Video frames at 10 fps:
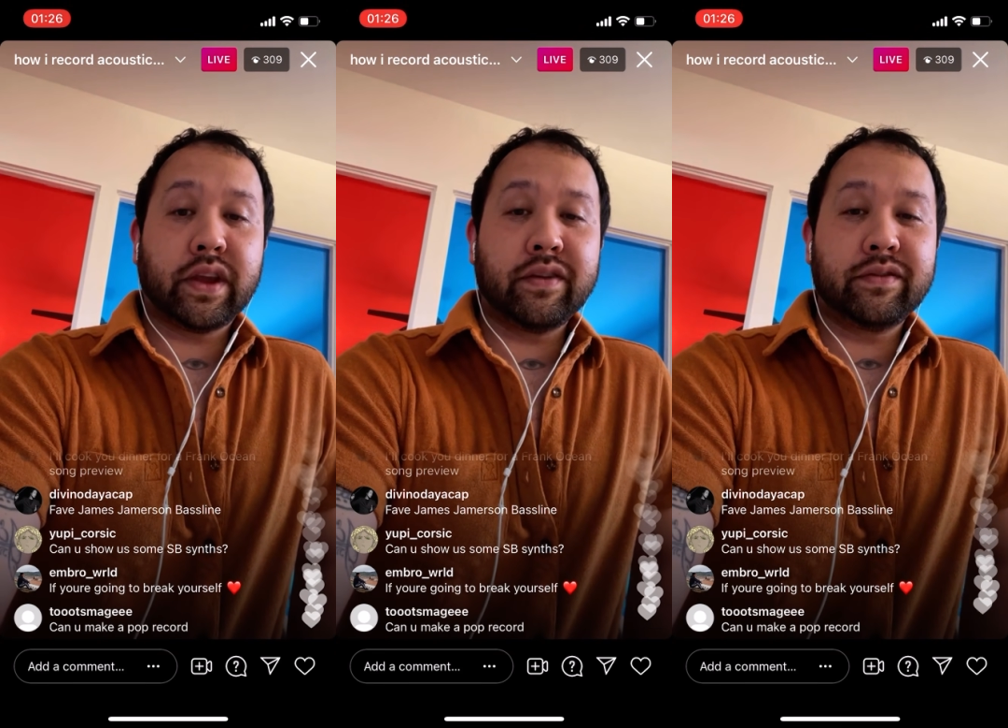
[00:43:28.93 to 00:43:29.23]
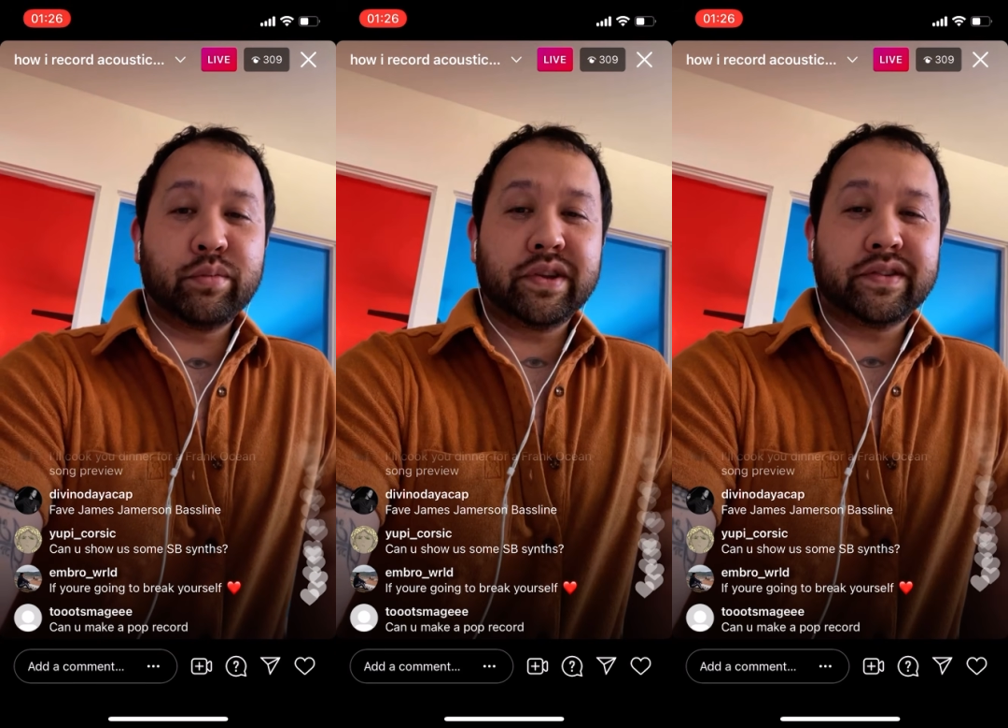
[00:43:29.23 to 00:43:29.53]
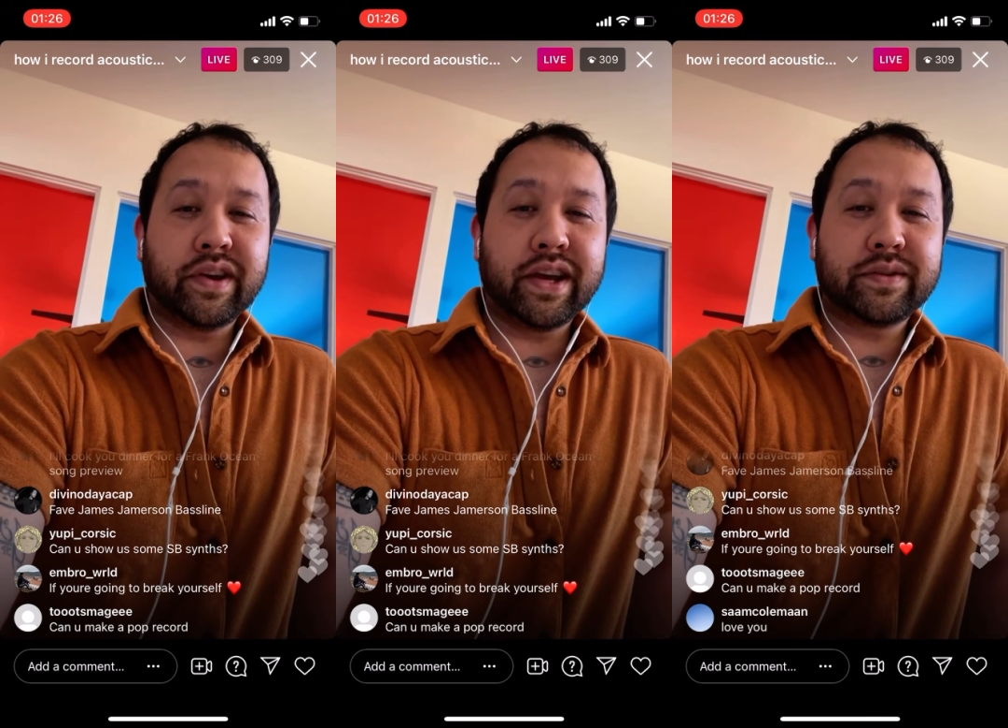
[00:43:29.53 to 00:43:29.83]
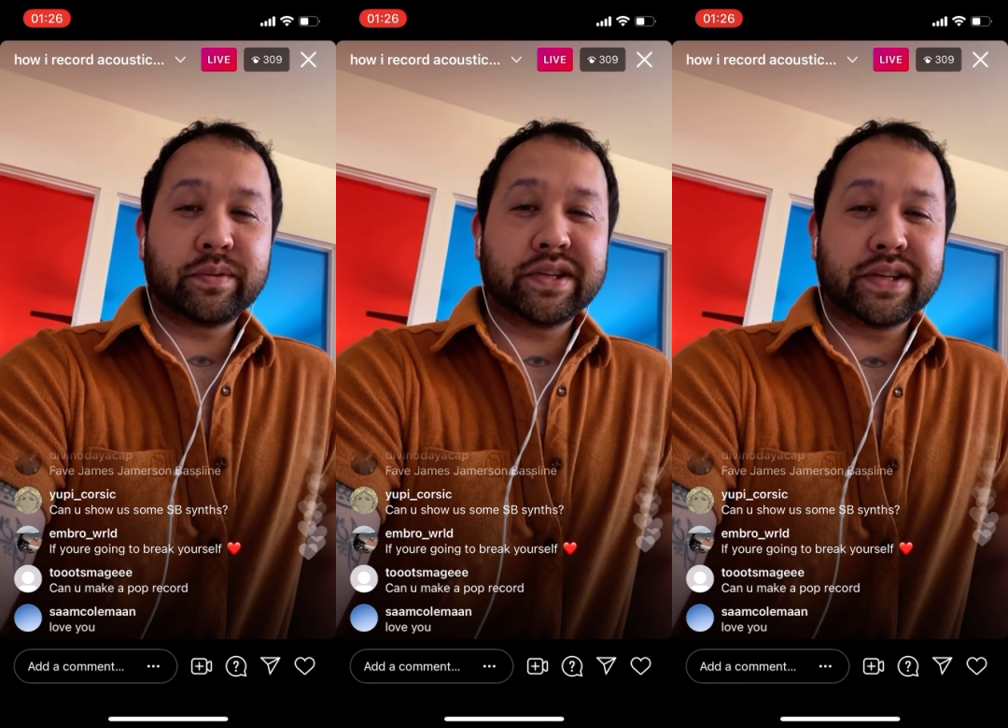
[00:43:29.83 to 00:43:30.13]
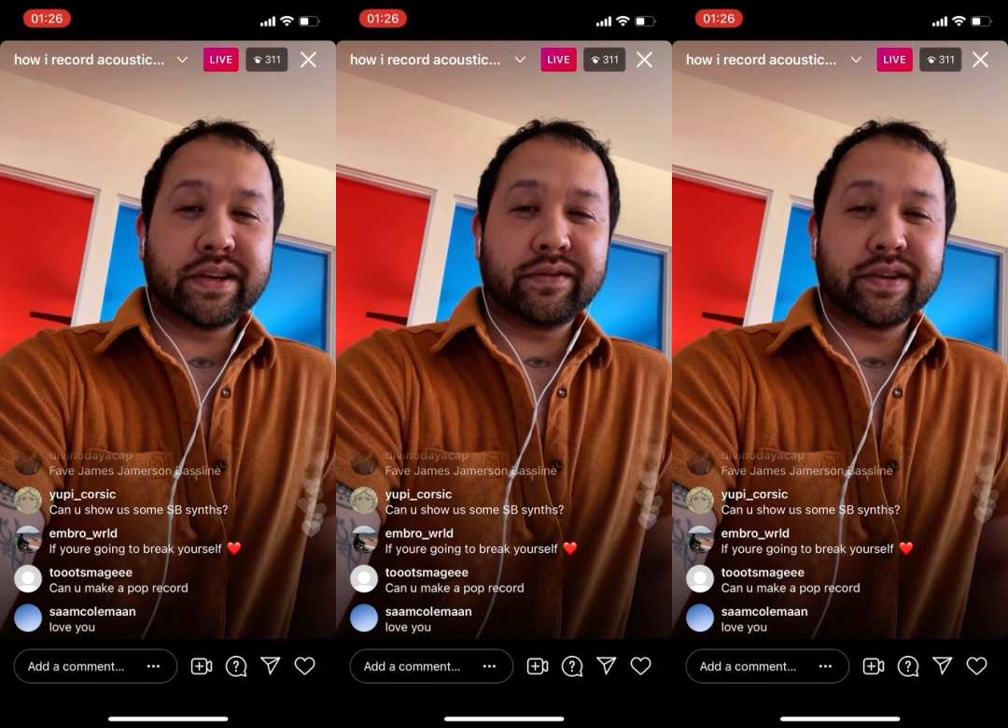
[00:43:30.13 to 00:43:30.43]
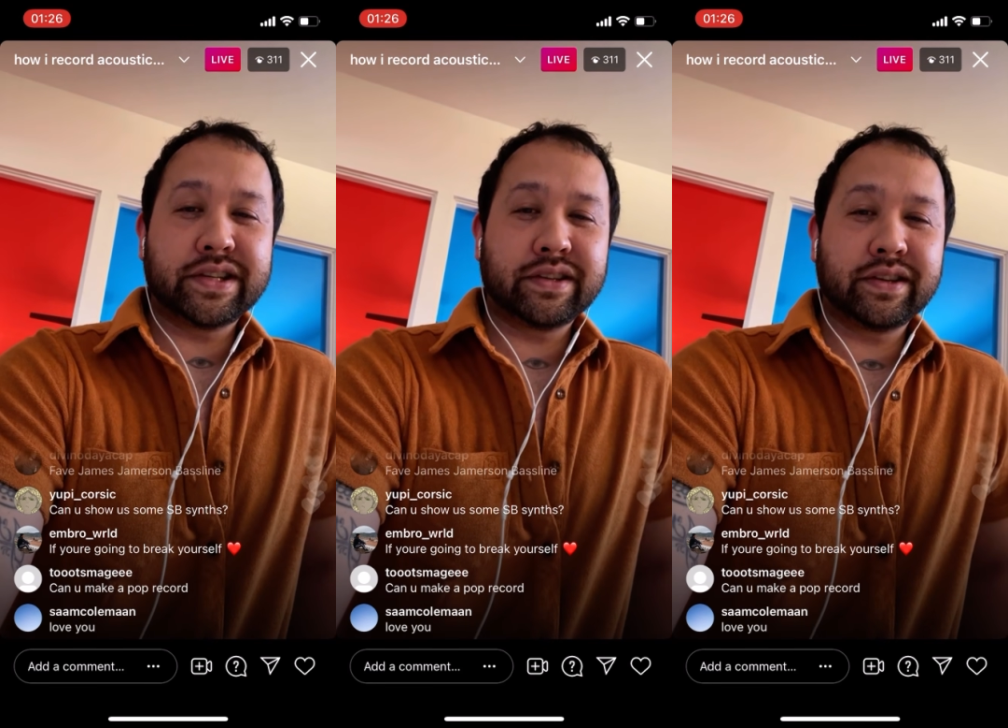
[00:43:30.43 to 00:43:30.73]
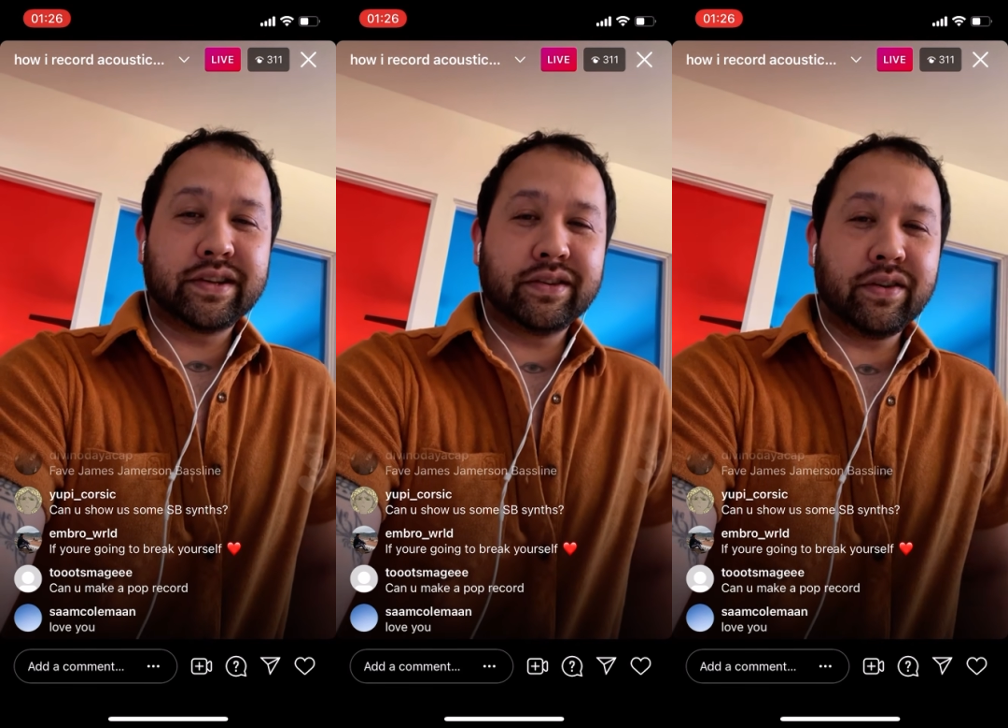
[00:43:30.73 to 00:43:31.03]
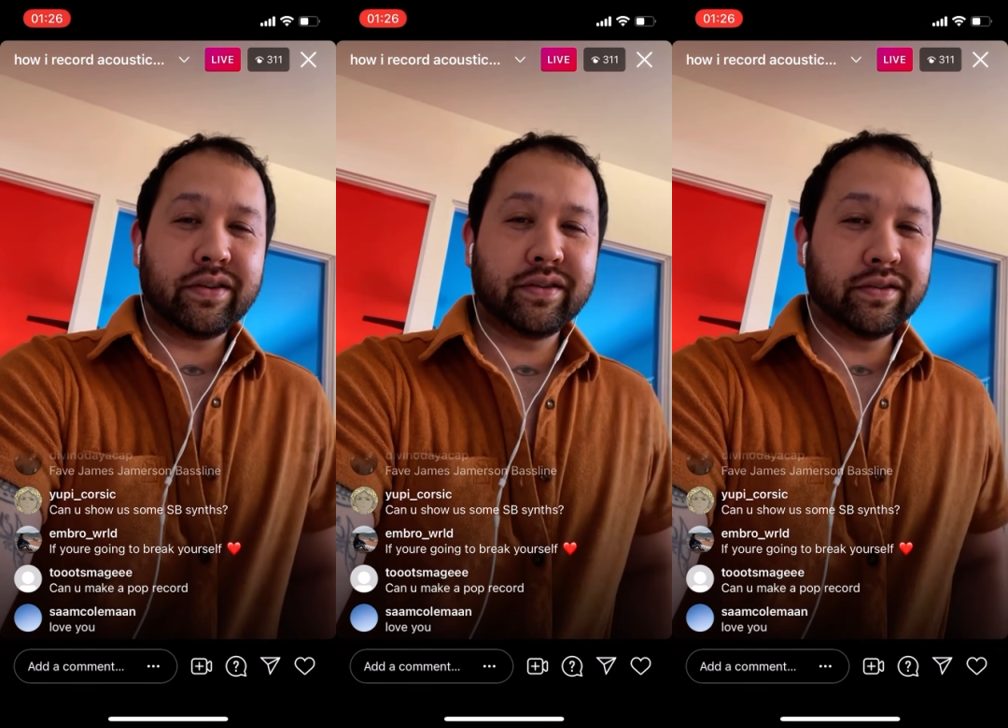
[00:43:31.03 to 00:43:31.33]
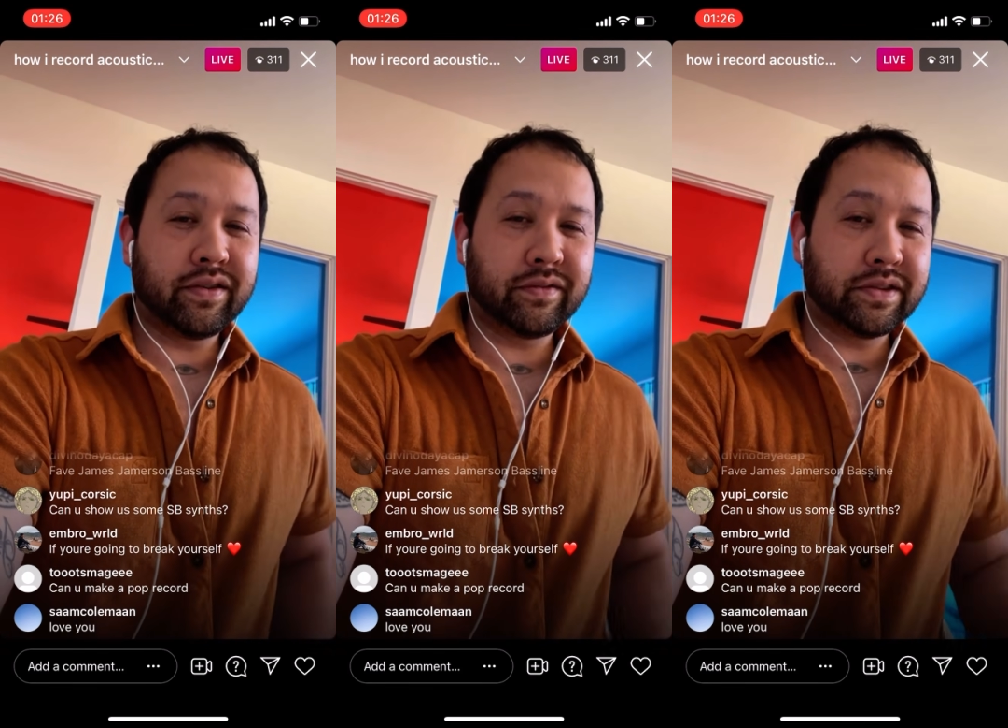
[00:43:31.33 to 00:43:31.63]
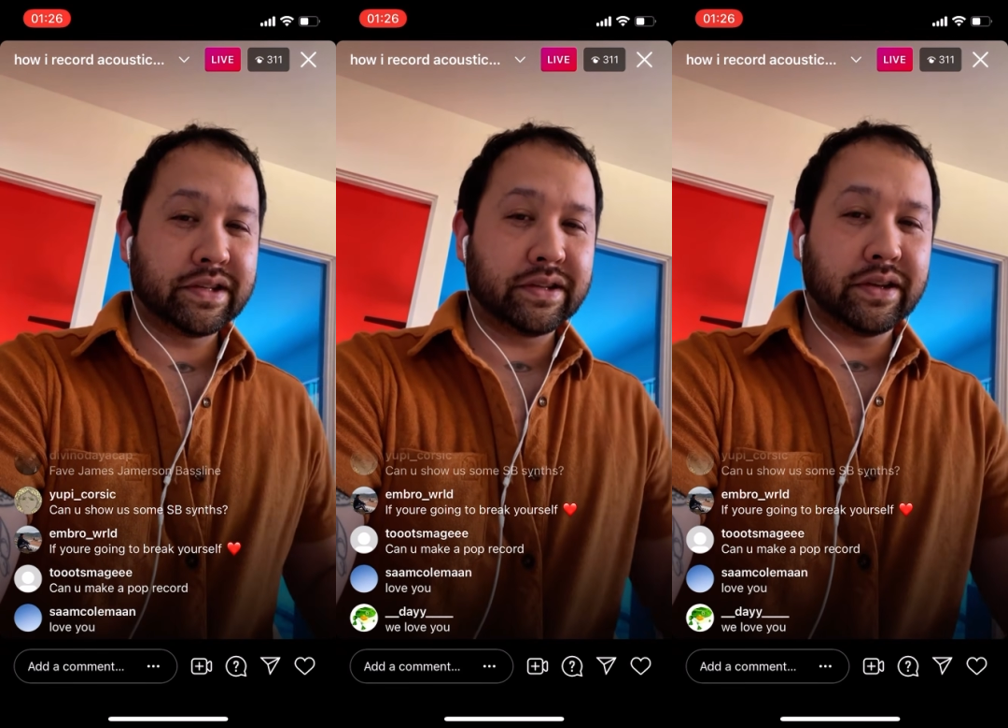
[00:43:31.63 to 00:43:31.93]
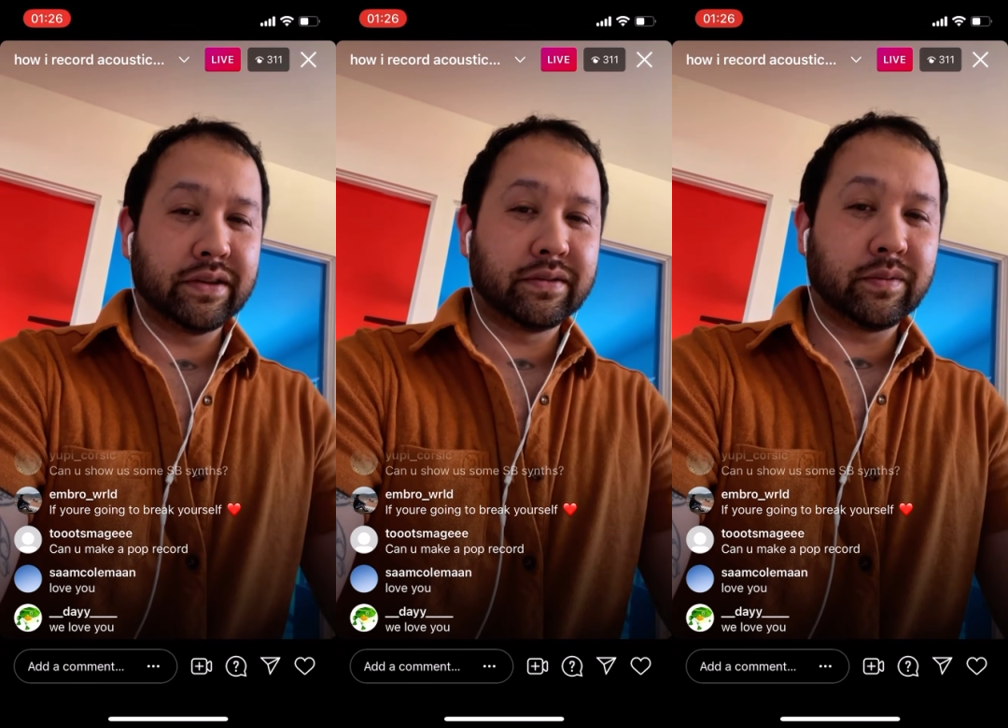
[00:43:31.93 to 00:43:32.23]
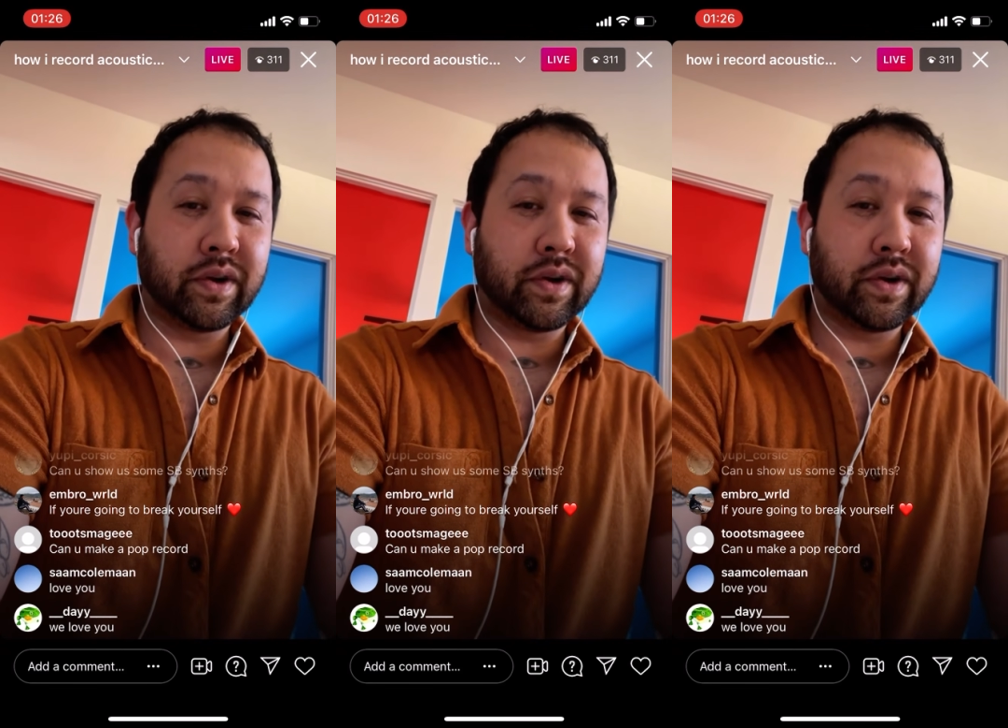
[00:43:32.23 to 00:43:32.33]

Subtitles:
Have you been to HBC recently? Not recently.